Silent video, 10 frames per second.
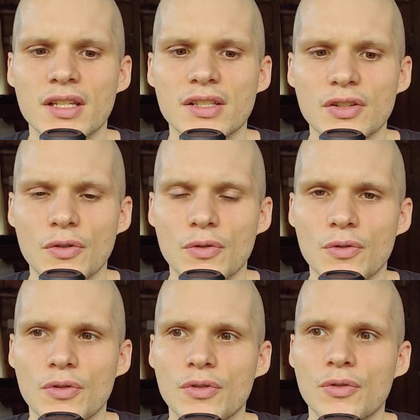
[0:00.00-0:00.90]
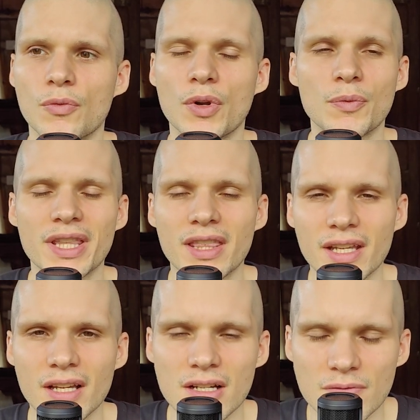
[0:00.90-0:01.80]
So when we
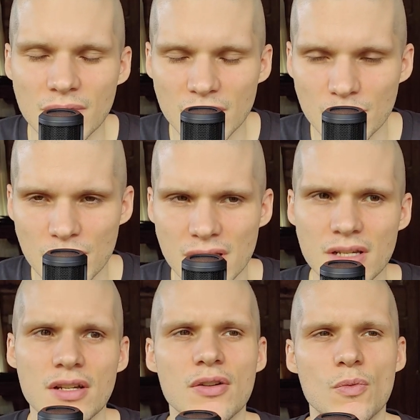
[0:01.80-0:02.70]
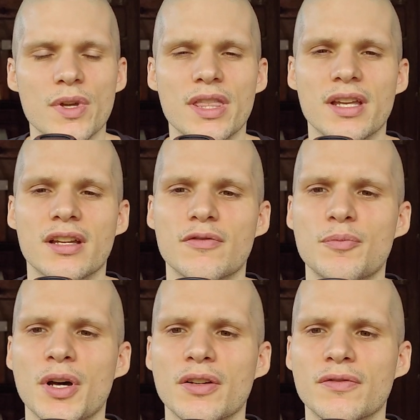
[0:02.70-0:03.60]
think of spring, we think
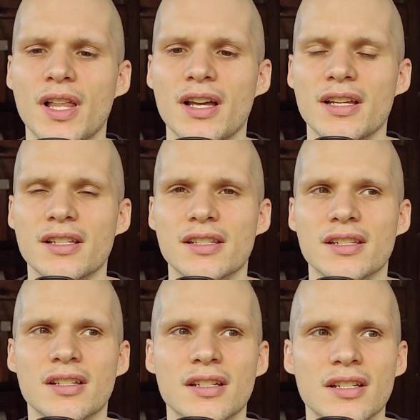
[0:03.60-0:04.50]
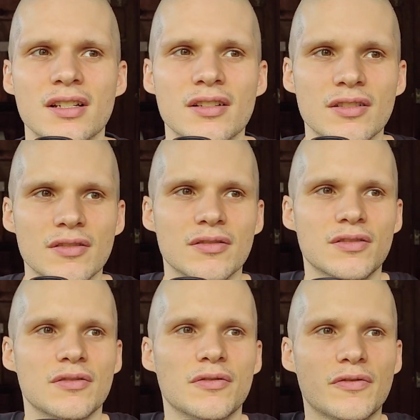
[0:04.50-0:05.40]
of butterflies
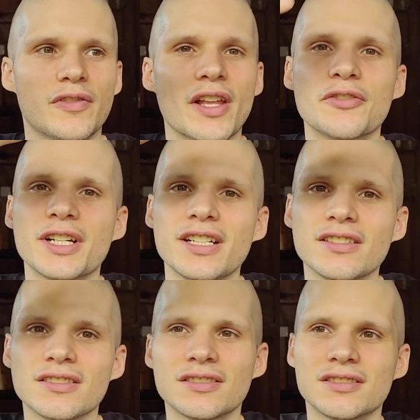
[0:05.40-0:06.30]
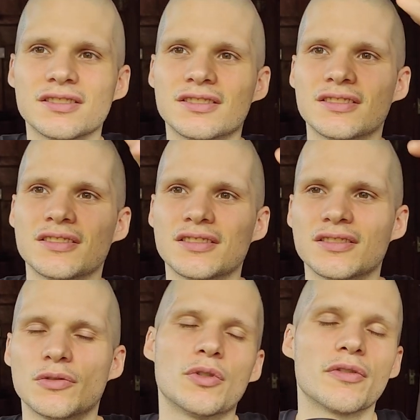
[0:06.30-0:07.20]
fluttering
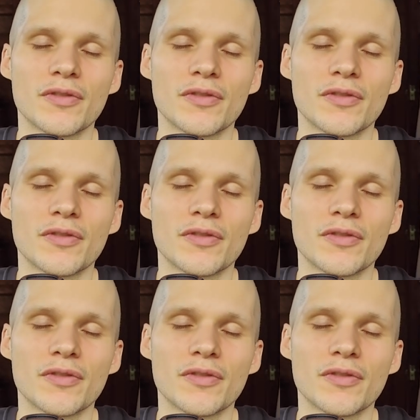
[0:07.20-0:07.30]
or